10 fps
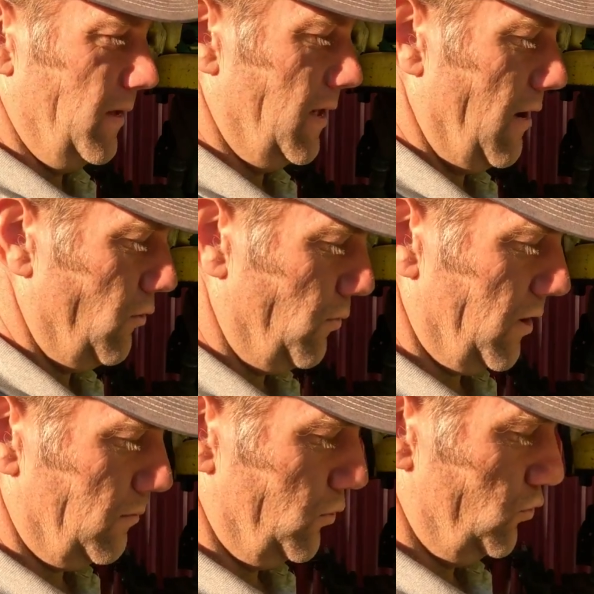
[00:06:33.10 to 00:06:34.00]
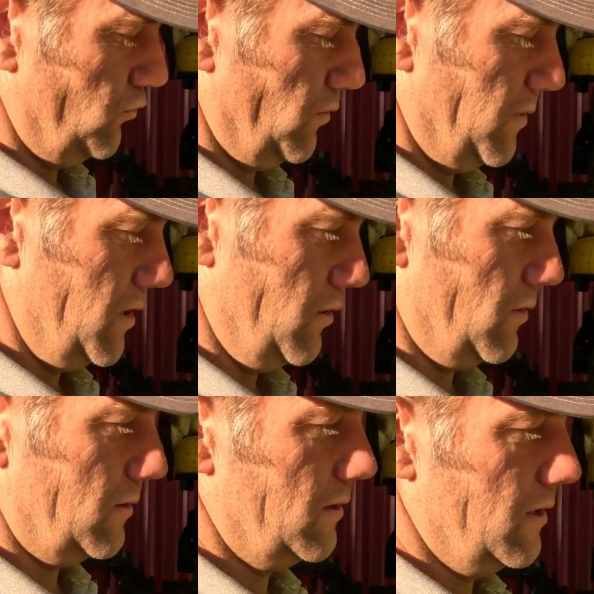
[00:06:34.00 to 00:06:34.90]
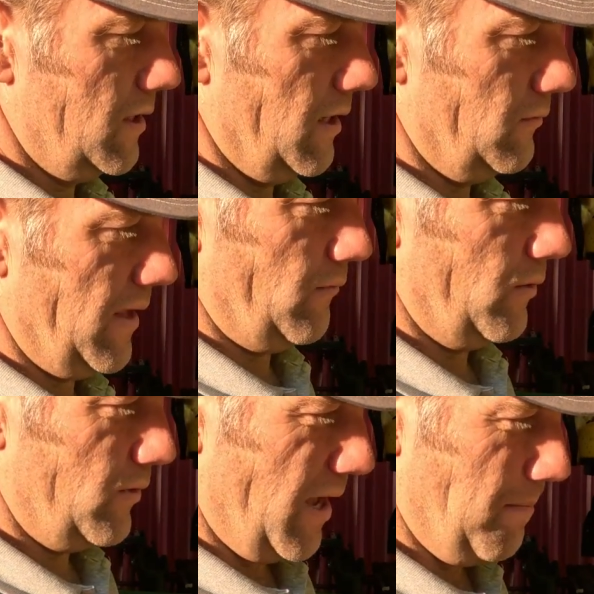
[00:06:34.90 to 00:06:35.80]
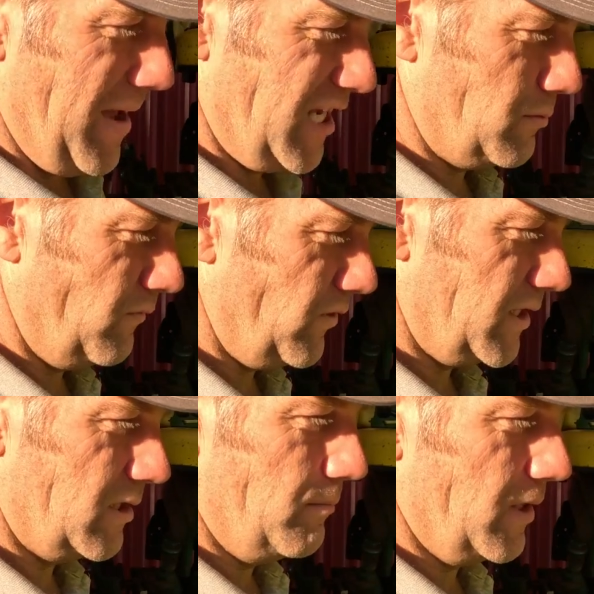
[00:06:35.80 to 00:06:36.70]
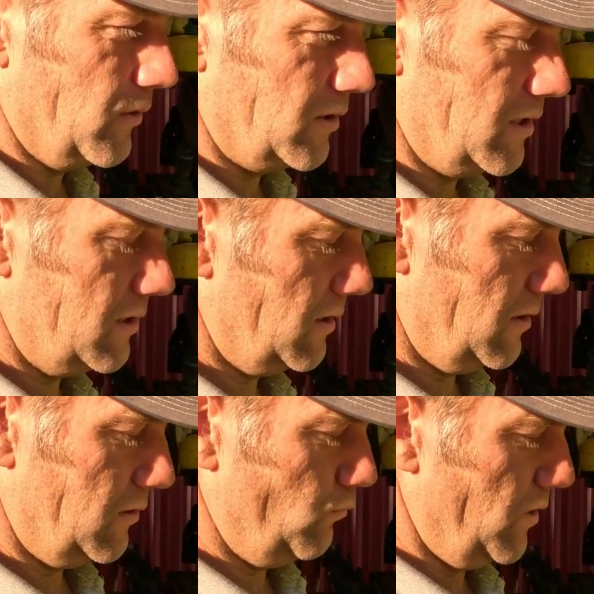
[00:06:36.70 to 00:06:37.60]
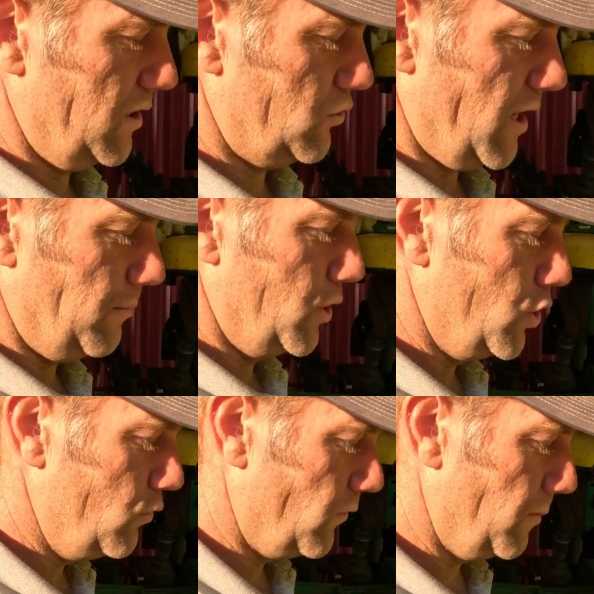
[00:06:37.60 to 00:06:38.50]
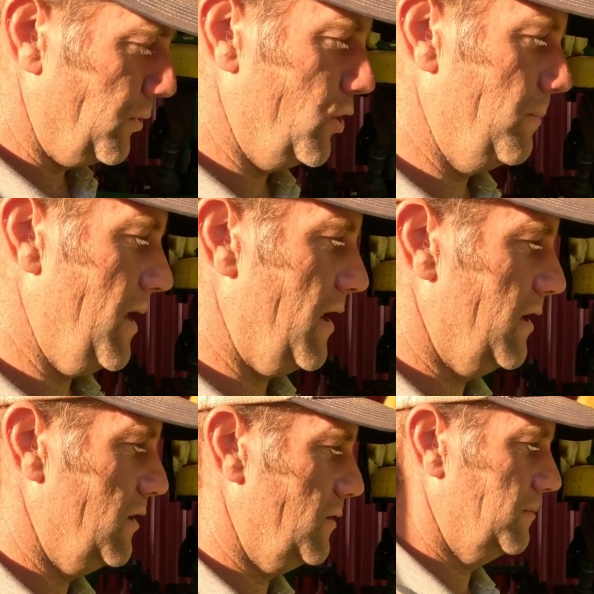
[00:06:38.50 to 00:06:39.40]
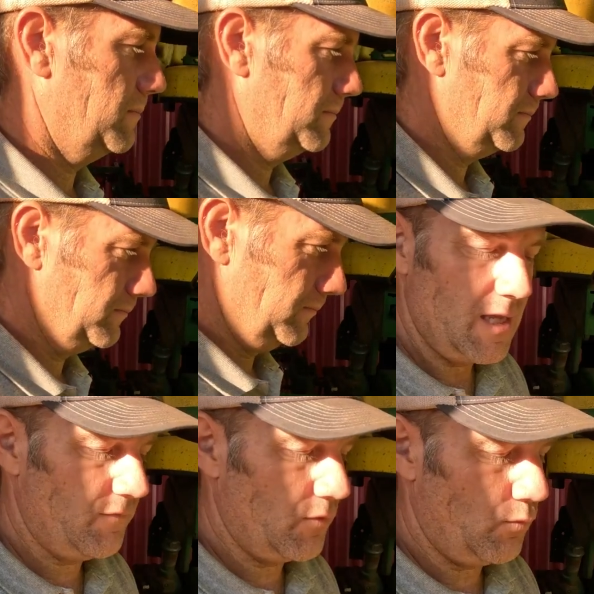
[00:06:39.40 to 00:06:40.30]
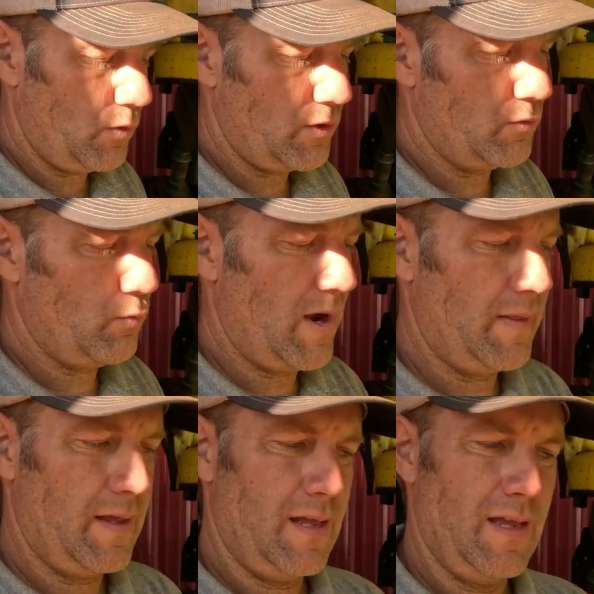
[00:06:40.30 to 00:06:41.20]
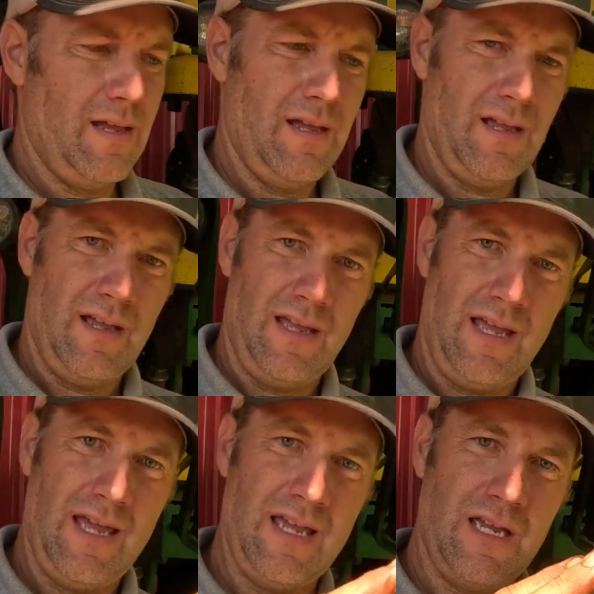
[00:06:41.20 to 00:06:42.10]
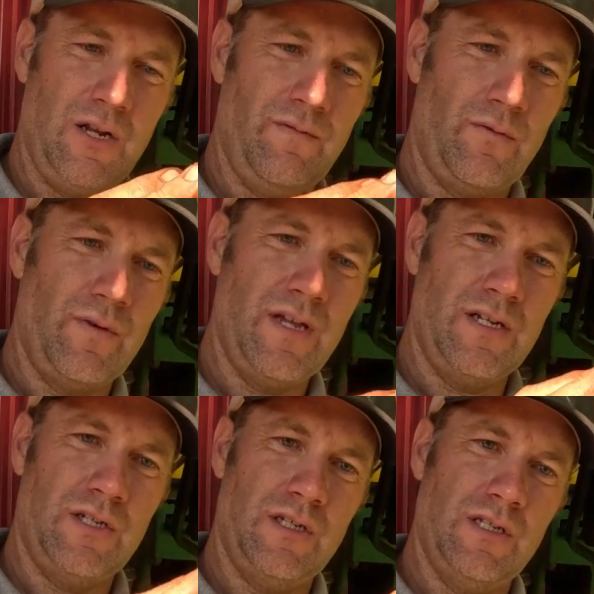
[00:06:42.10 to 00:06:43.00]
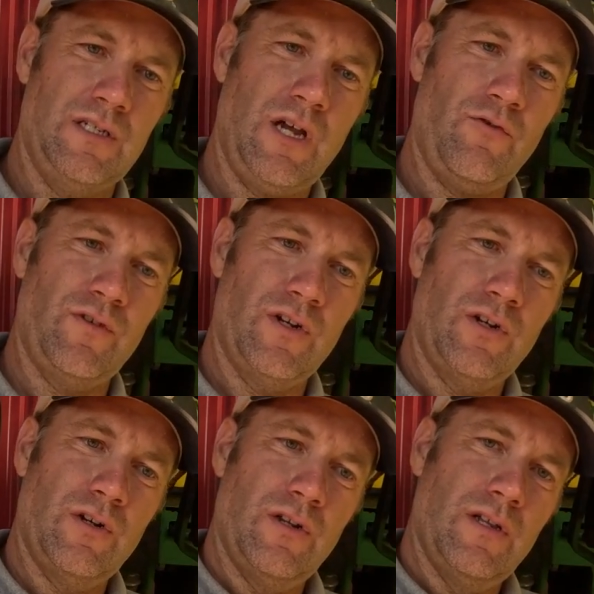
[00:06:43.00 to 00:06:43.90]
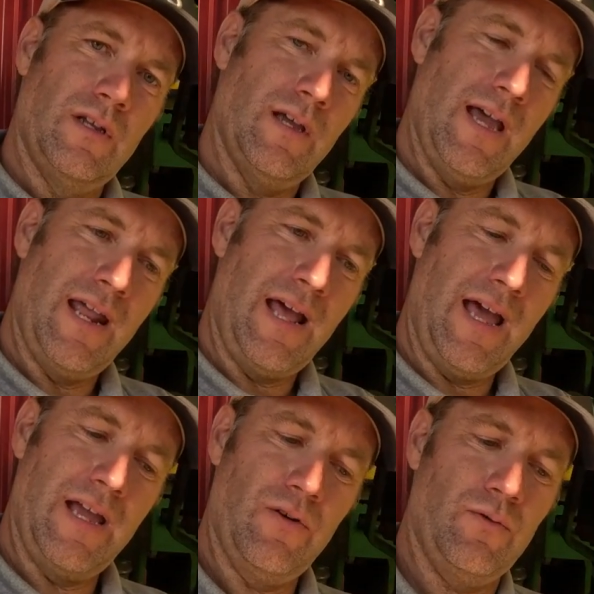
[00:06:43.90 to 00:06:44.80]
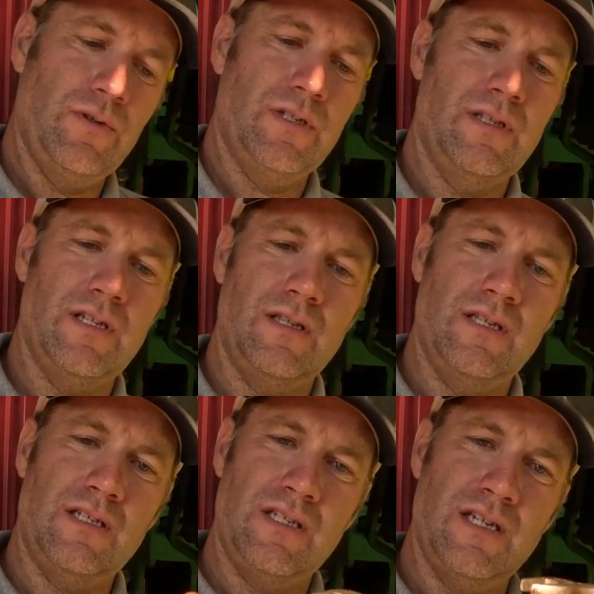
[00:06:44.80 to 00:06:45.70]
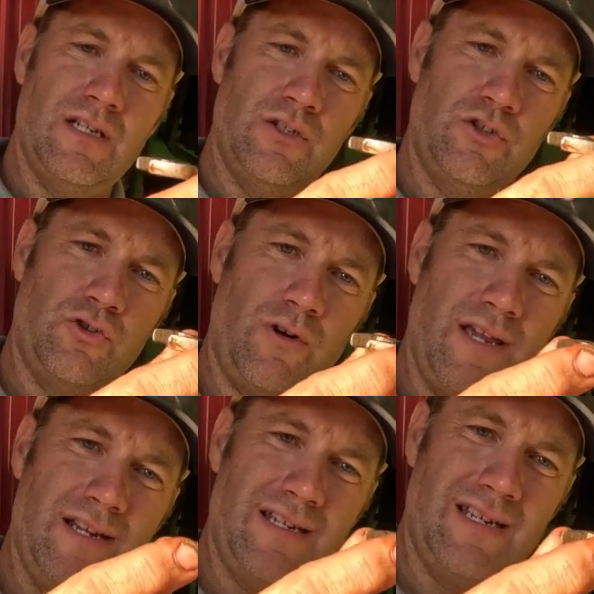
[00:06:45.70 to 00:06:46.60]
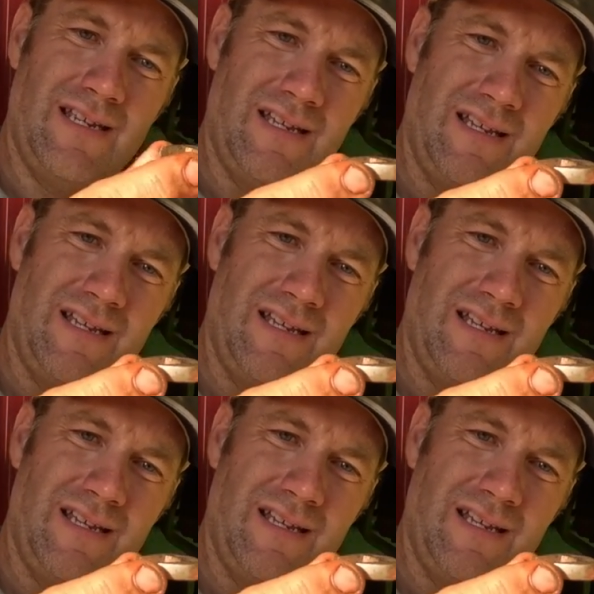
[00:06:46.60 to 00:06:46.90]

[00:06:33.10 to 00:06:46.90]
then I will break them loose from here. And that way we got maximum flexibility, and we can try to maneuver the pump out of here. If you're wondering why the head of a wrench is often at an angle, see this end is straight,